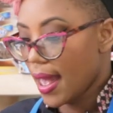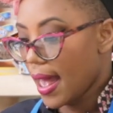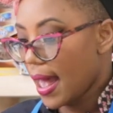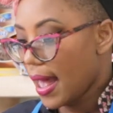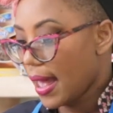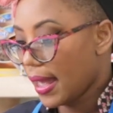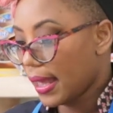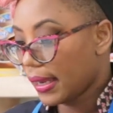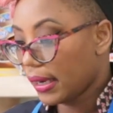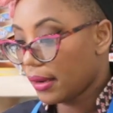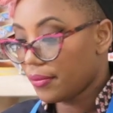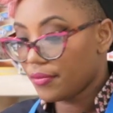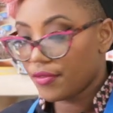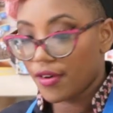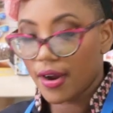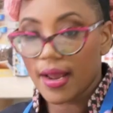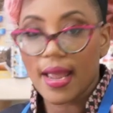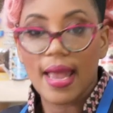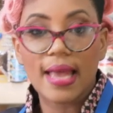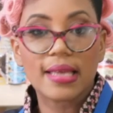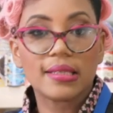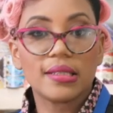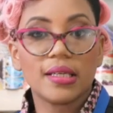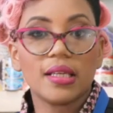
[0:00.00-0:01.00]
and I'm very
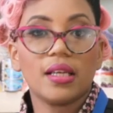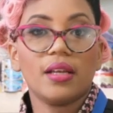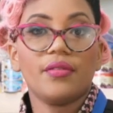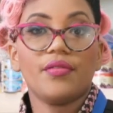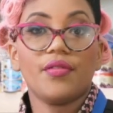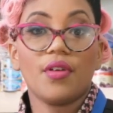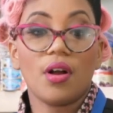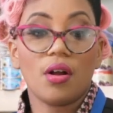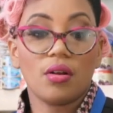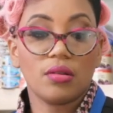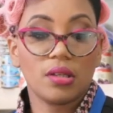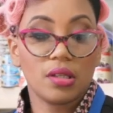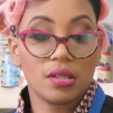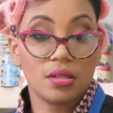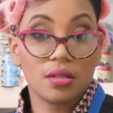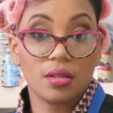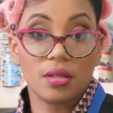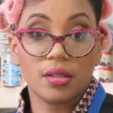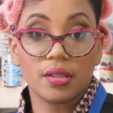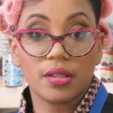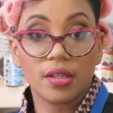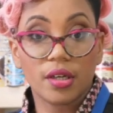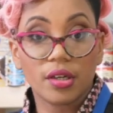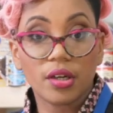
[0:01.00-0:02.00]
excited for how this is
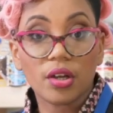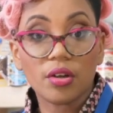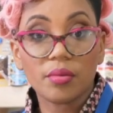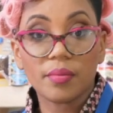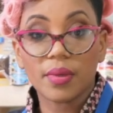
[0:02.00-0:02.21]
going to turn out